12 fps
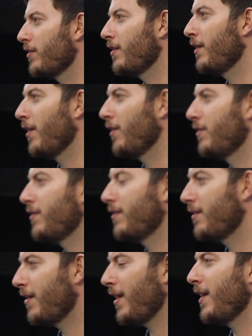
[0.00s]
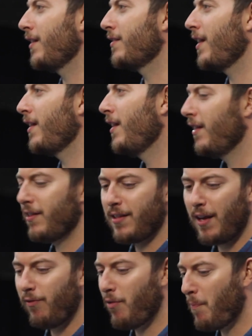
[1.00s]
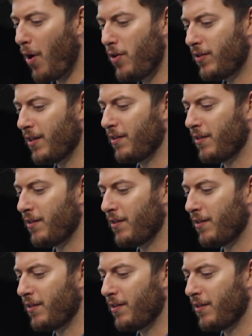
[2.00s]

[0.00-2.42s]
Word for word: in those things. And the same for Moses,